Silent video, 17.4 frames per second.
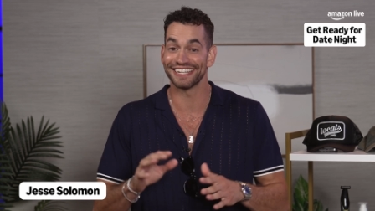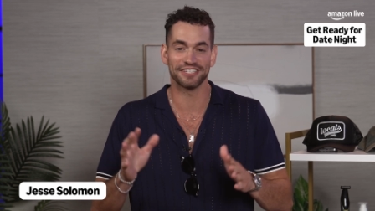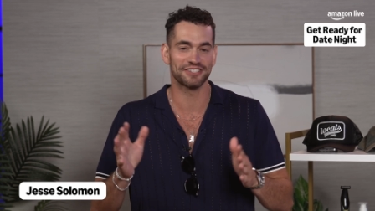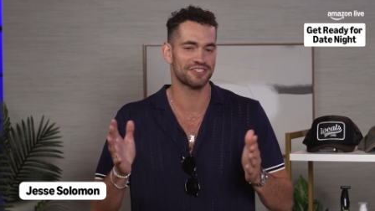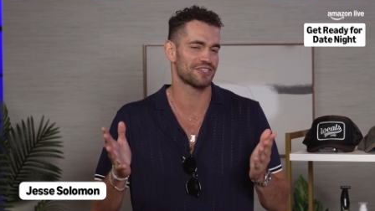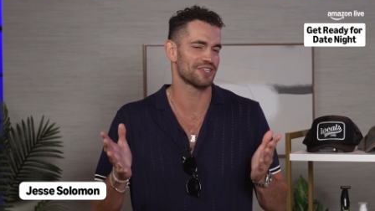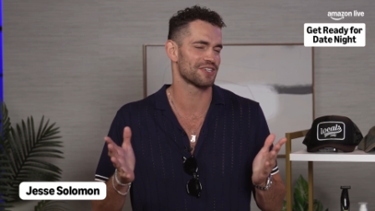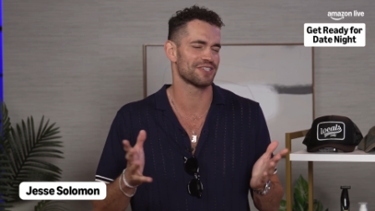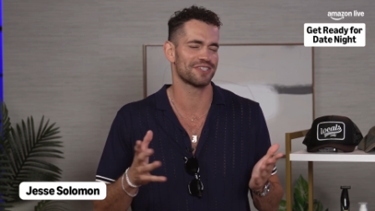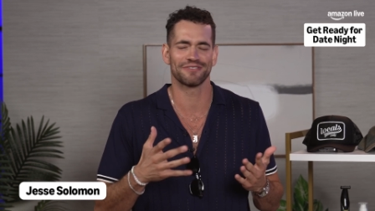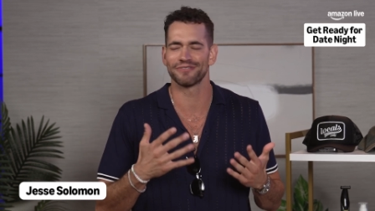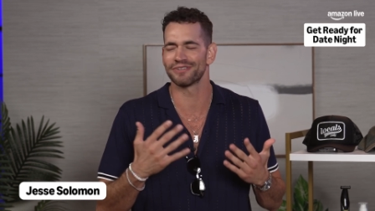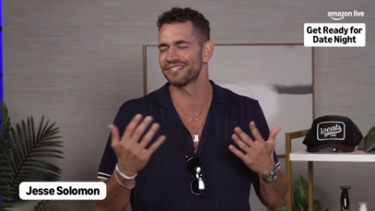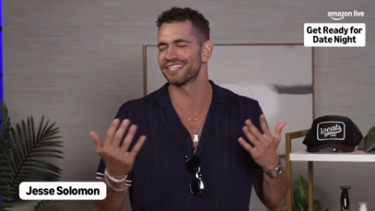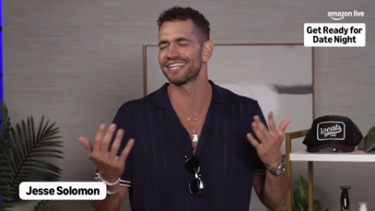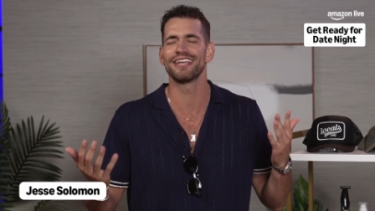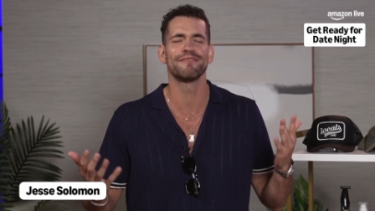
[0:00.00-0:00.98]
It's just,
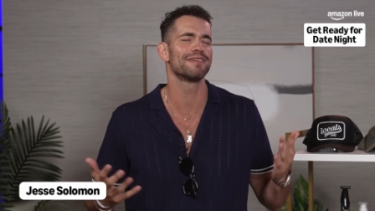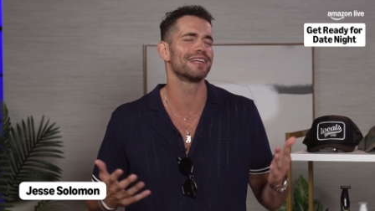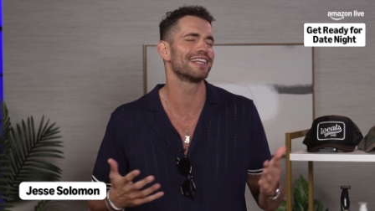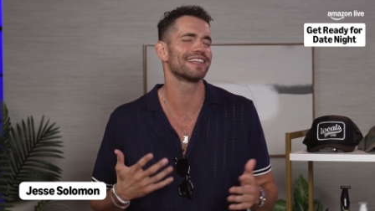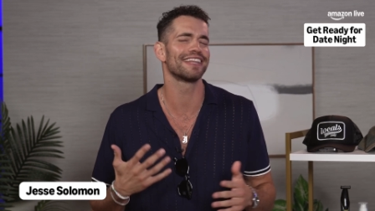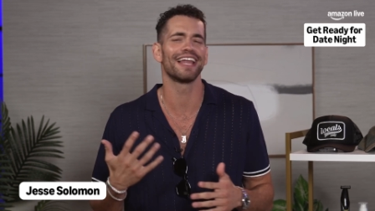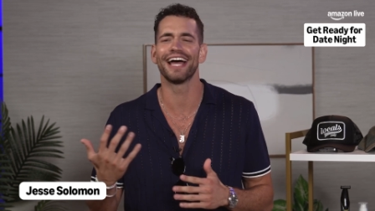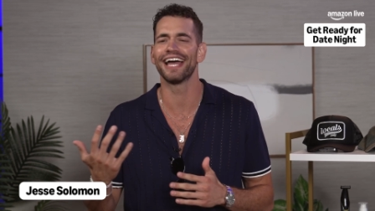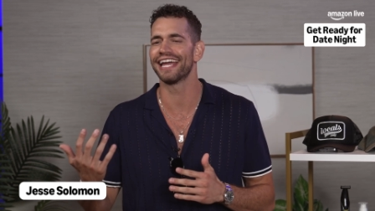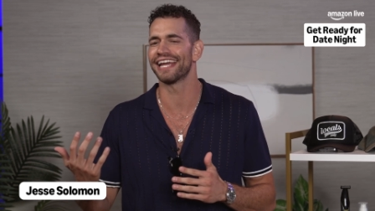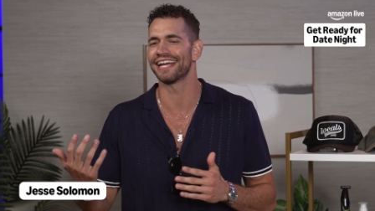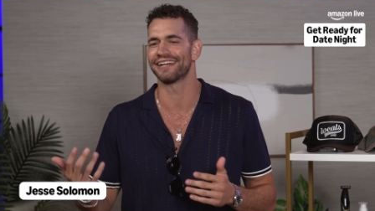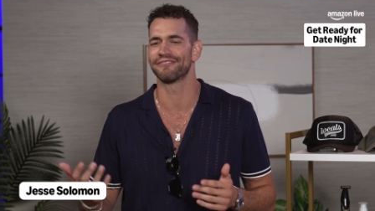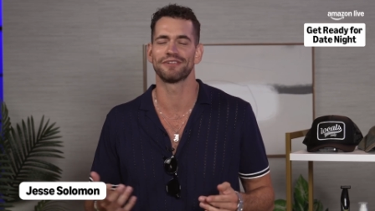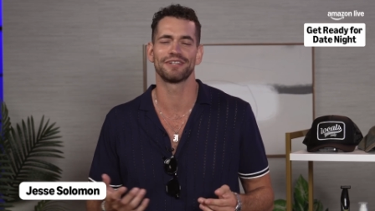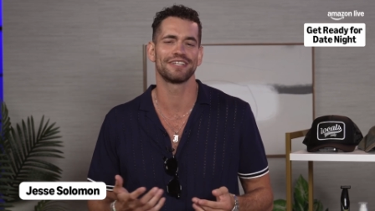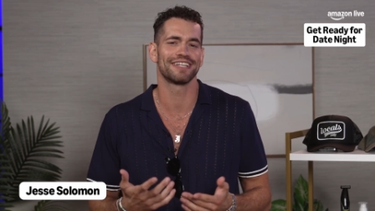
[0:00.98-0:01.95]
we're just keeping it
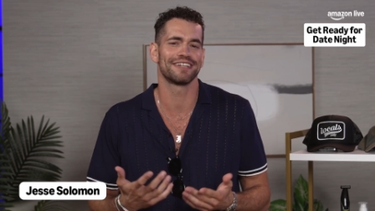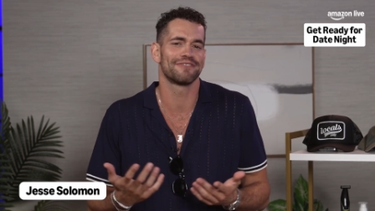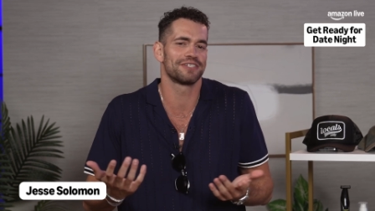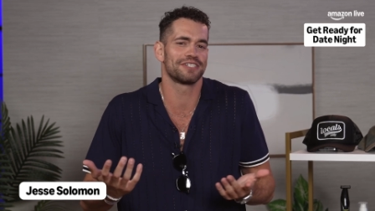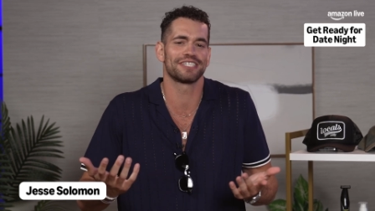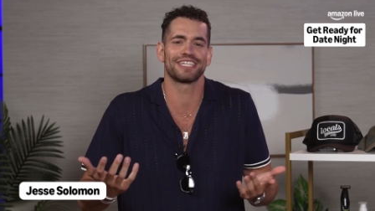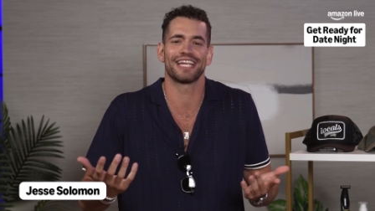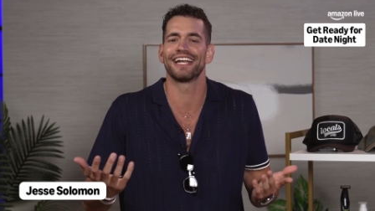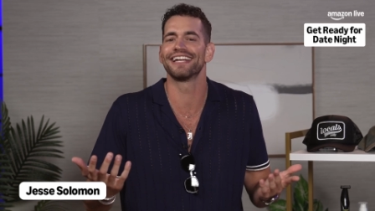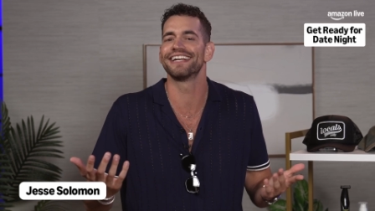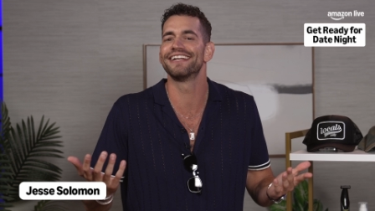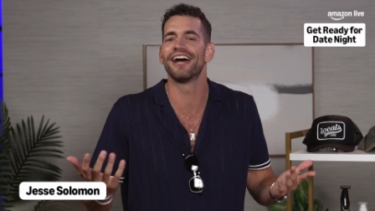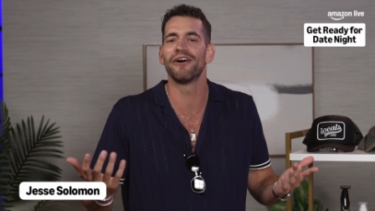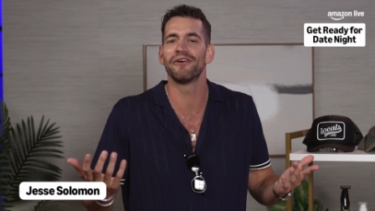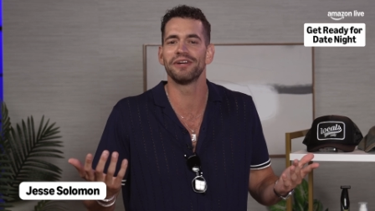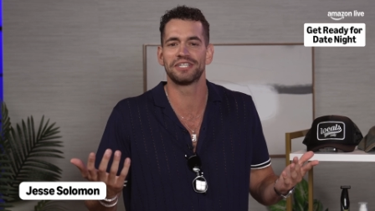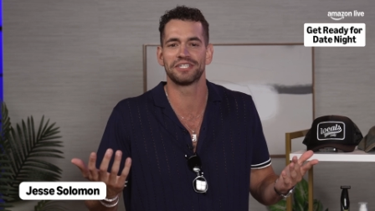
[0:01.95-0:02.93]
light. We're just getting to
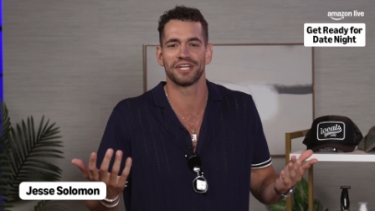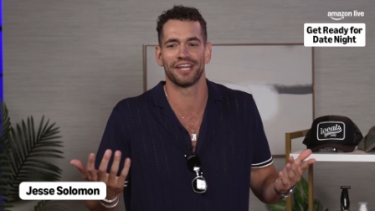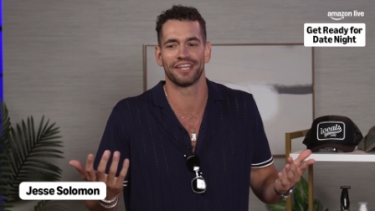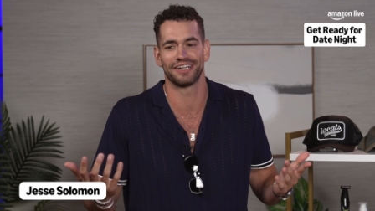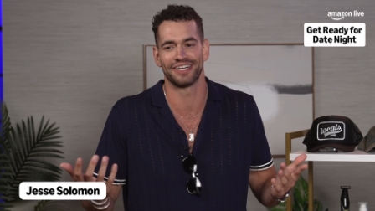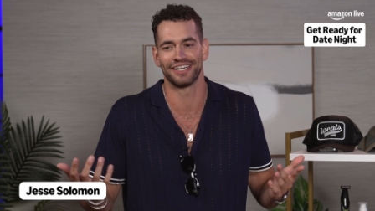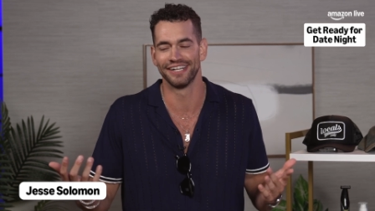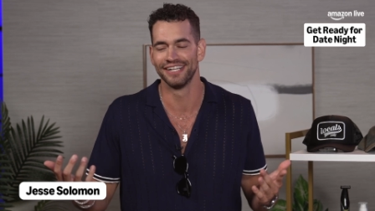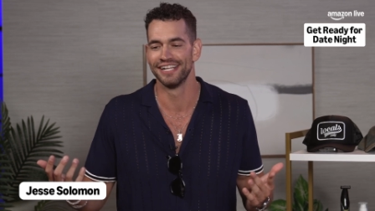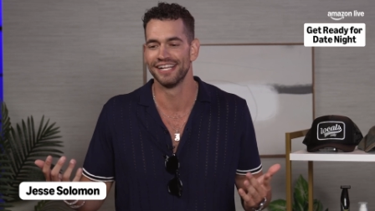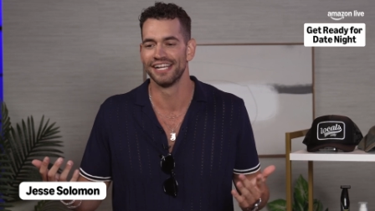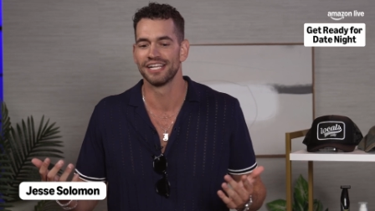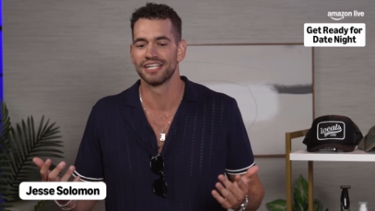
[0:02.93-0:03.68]
know each other.